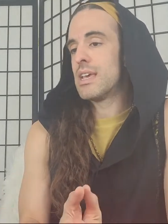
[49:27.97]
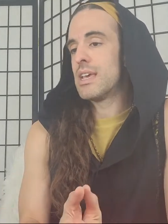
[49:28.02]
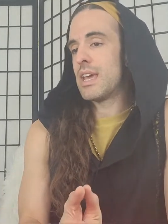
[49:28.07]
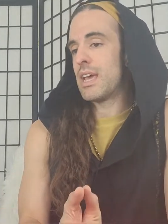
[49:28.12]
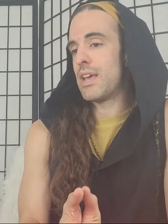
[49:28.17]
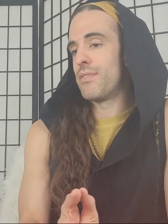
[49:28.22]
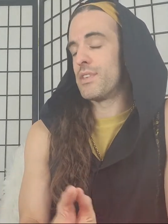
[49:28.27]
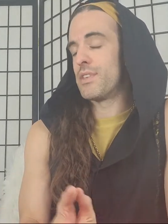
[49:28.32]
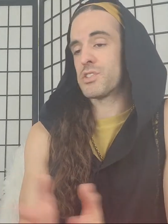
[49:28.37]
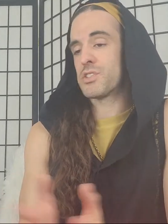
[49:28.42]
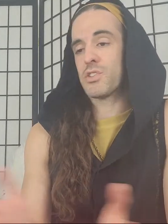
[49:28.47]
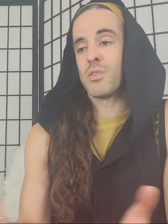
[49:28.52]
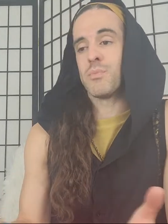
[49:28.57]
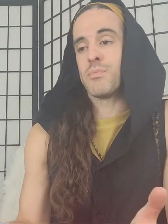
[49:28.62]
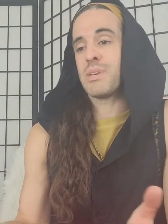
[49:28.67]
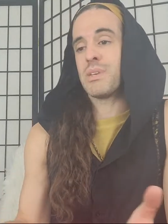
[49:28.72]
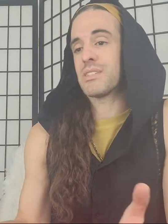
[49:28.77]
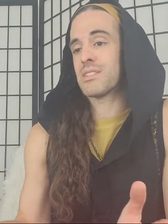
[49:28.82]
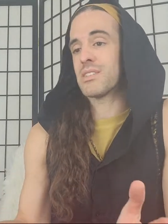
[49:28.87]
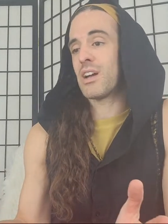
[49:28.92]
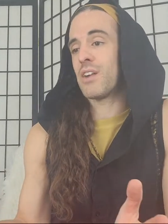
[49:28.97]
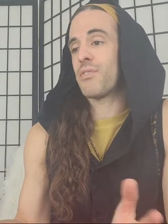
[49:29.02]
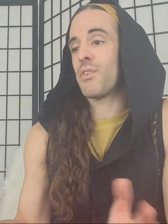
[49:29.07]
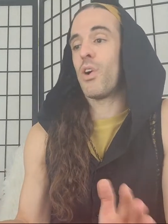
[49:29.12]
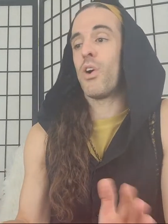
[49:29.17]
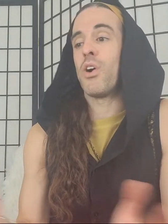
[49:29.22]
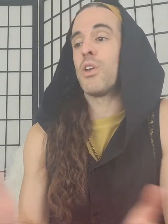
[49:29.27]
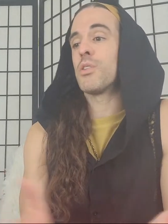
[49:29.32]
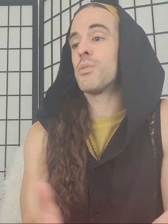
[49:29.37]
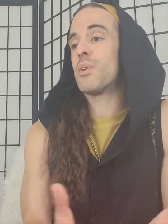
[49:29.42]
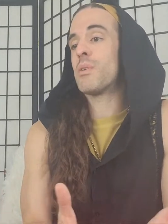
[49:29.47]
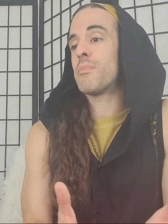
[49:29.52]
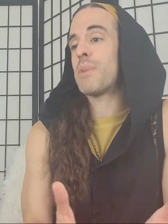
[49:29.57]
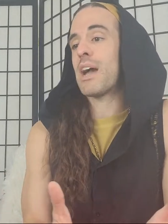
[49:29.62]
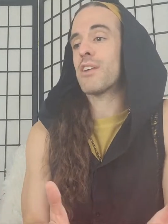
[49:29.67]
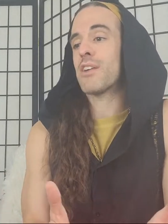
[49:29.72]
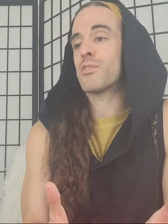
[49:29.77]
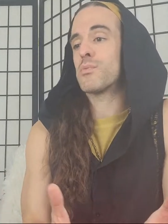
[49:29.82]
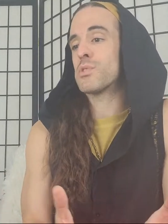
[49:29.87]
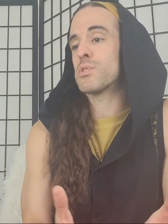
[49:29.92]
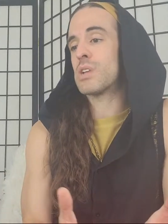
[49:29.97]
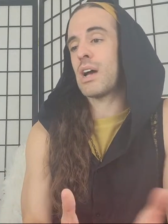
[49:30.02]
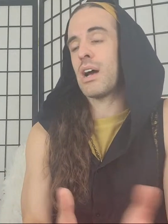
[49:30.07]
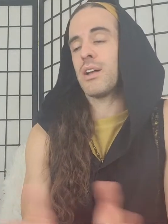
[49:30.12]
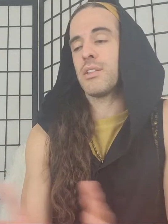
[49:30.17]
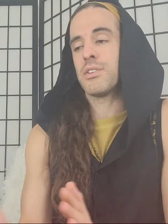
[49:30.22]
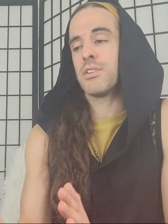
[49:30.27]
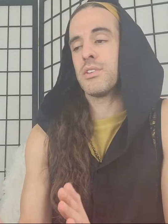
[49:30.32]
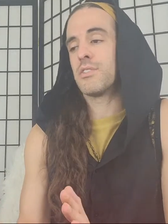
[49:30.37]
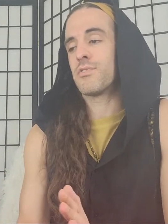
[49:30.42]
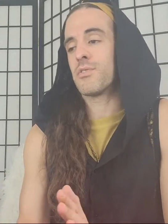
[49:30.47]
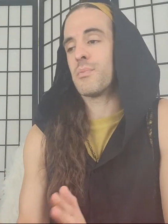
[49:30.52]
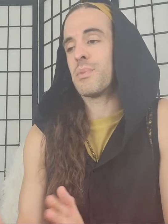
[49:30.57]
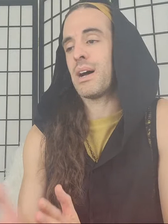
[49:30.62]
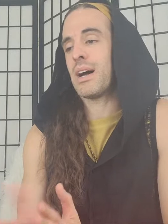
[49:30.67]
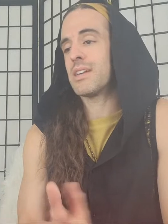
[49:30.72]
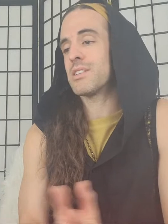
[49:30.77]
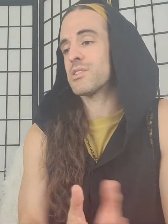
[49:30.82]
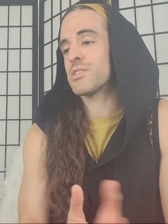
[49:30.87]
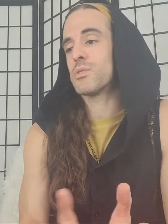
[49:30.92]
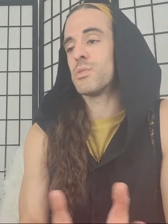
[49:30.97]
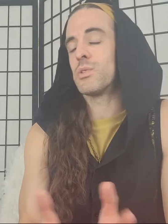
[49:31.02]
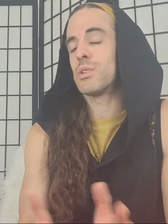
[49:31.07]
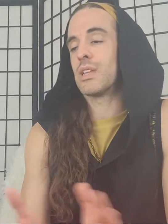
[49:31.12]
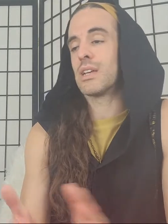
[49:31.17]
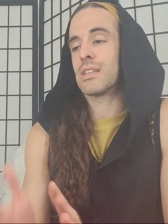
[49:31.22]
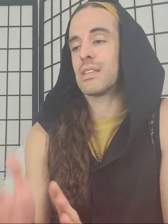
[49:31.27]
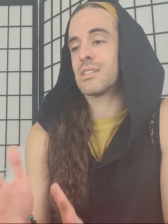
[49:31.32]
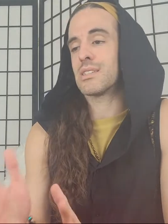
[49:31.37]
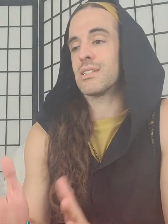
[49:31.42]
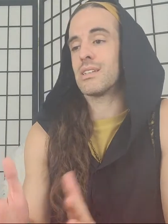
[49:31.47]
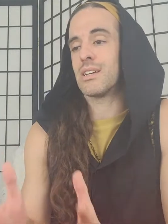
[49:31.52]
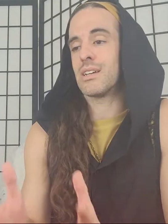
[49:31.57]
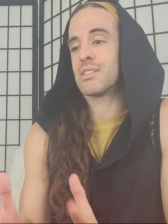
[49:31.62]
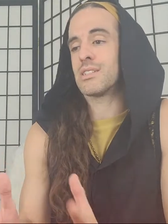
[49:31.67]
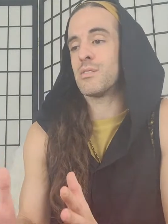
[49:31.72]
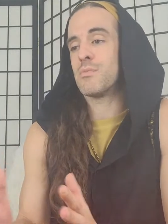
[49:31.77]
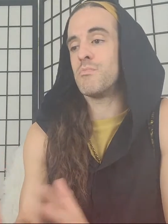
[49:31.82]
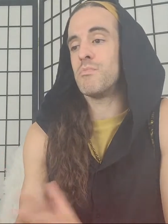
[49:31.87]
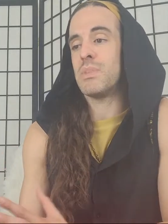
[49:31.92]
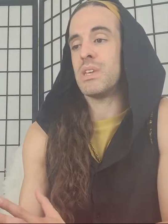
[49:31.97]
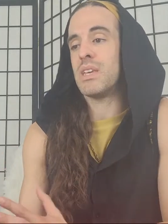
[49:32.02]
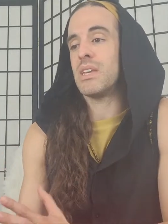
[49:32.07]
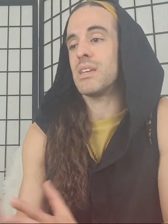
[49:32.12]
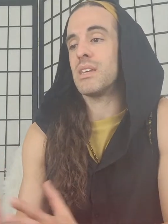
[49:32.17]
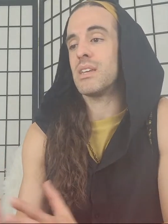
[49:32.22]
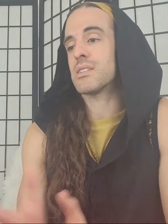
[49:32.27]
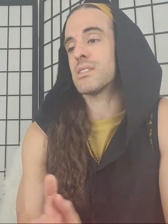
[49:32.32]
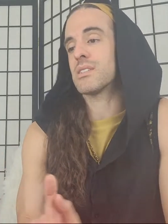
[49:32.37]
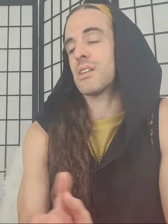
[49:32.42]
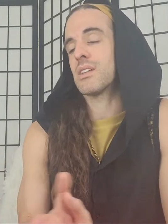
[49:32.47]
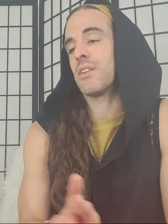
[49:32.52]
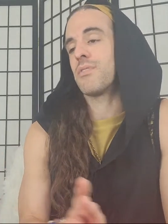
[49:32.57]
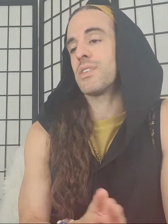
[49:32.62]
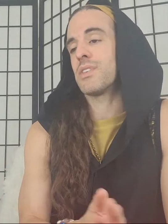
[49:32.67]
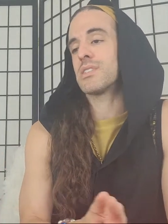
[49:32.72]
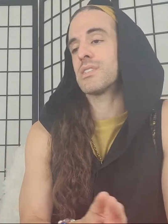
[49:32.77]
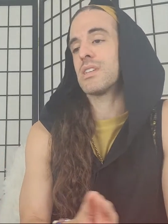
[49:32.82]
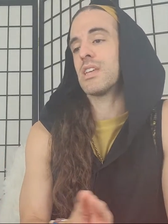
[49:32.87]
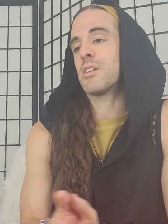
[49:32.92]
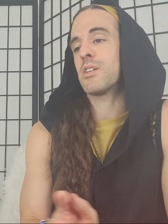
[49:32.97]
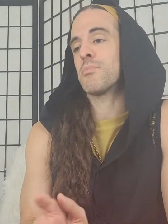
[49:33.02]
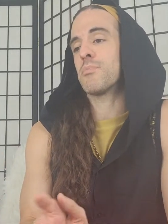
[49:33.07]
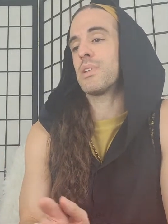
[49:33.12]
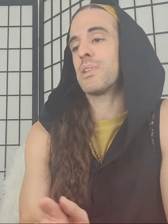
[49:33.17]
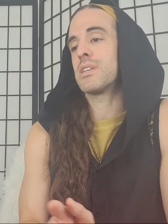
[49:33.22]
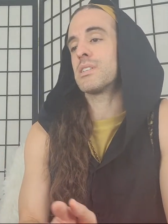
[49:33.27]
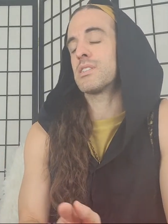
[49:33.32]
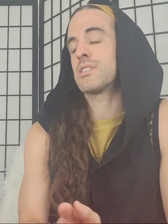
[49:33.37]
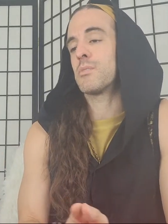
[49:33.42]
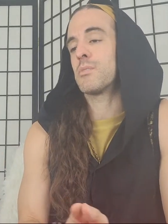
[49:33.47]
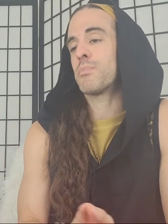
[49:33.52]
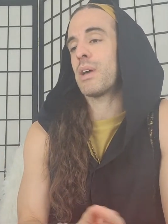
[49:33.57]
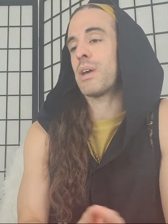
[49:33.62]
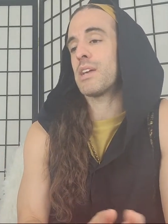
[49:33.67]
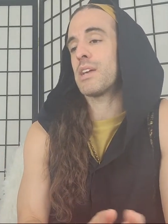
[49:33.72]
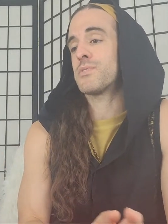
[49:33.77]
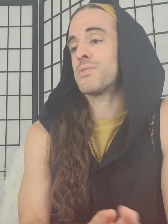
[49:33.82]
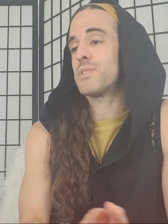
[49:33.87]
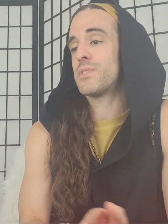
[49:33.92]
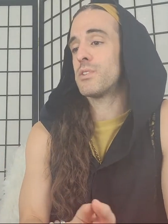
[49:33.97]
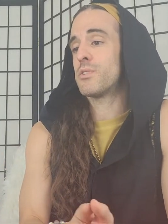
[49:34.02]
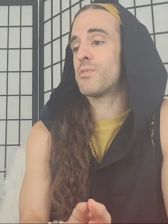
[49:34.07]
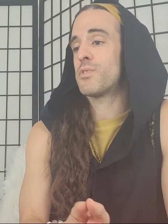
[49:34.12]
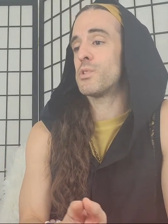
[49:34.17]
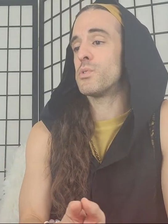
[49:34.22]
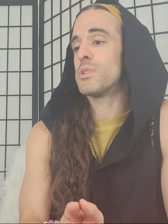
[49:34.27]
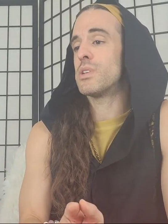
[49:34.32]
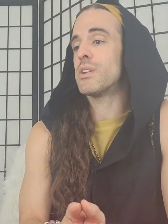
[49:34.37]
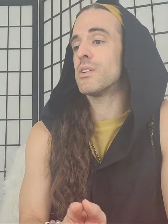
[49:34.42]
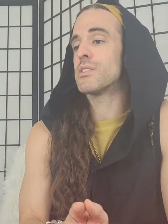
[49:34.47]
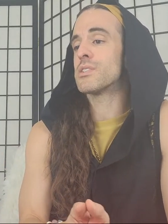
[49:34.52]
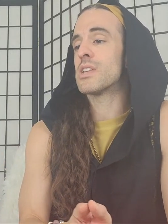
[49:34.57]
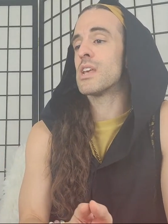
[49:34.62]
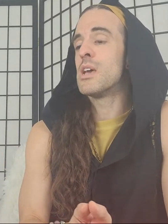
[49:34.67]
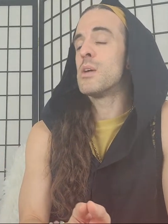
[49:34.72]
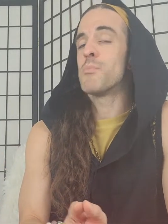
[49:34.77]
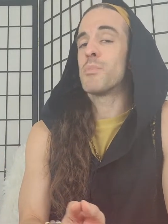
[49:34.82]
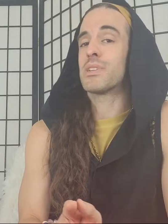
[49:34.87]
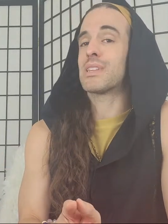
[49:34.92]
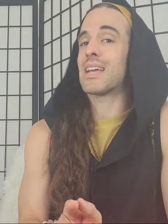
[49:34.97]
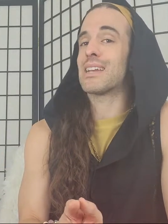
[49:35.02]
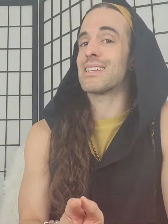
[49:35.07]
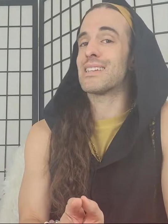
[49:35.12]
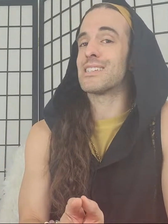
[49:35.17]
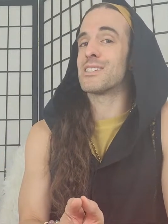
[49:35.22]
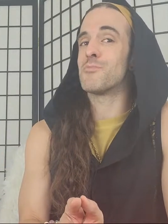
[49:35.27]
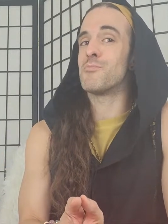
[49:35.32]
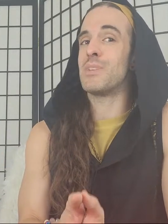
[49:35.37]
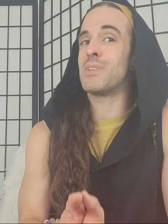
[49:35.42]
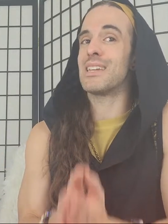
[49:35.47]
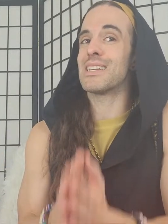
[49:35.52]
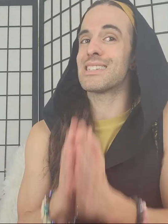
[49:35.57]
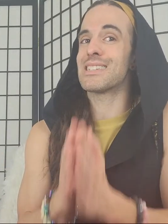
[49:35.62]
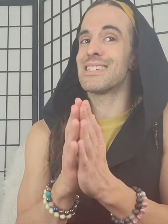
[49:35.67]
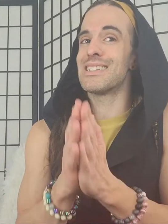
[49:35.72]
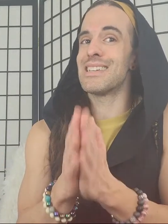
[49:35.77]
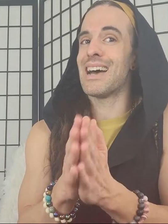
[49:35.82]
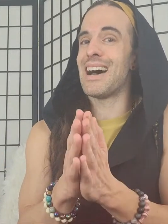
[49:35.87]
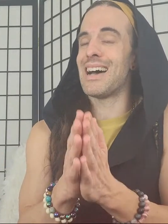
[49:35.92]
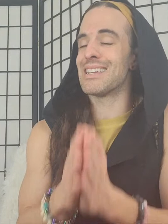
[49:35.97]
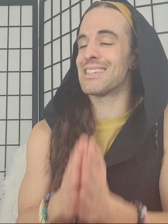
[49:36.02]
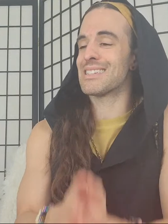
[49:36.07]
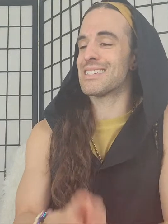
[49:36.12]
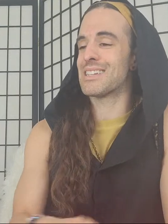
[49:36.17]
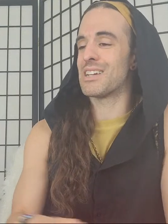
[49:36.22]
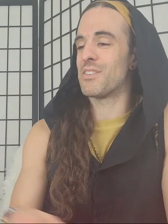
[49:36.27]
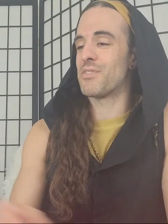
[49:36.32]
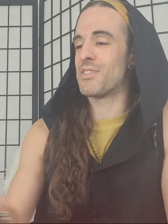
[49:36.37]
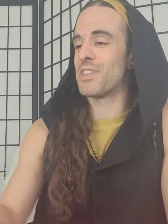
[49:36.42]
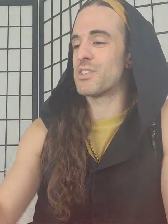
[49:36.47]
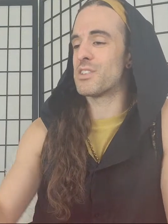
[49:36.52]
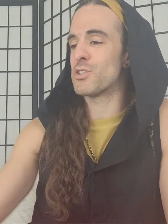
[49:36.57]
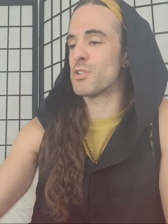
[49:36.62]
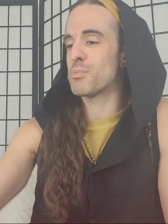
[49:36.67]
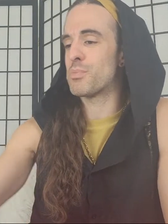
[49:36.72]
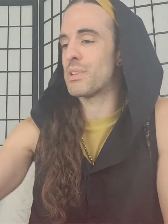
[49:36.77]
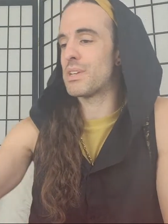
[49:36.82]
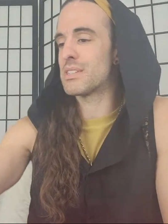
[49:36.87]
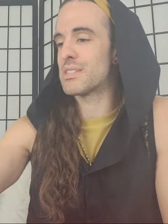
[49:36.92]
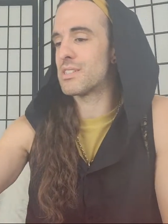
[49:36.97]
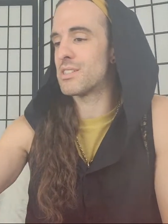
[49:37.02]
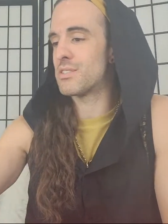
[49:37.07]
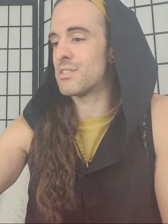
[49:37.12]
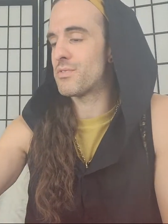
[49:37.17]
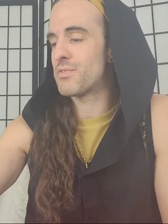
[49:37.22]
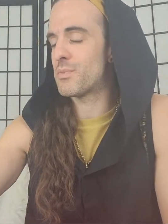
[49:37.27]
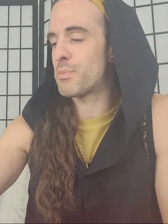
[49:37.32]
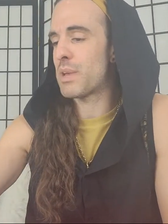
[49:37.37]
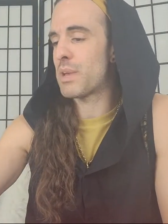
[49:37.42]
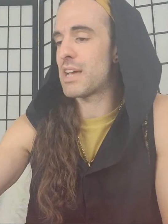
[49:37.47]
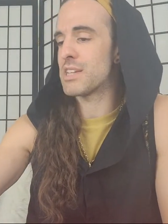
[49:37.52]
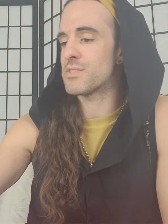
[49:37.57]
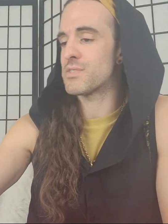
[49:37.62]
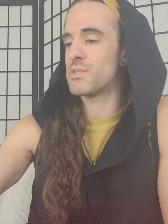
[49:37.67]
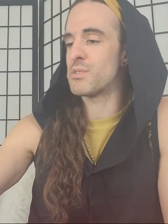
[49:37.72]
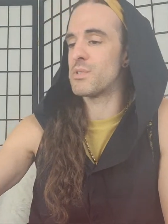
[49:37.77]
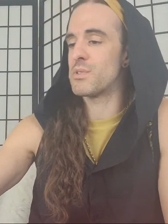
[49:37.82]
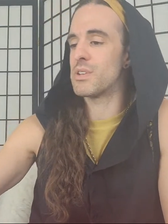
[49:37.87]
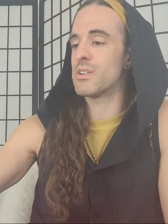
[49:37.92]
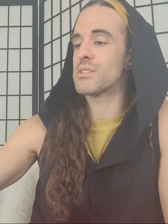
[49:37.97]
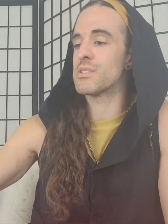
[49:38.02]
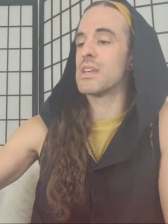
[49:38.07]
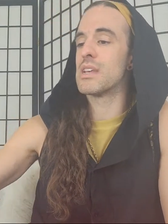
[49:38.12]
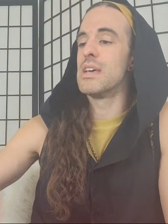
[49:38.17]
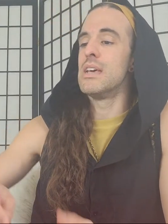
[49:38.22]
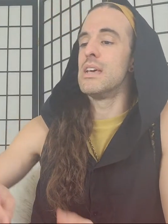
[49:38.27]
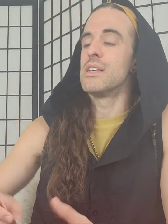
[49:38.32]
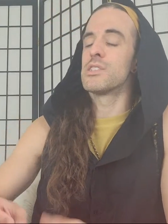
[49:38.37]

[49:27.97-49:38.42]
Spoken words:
And this could be stuff all the way back from childhood, from high school. Like, this doesn't mean it's stuff that's taken place in the past few years, but that doesn't mean it's not stuff that took place in the past few years.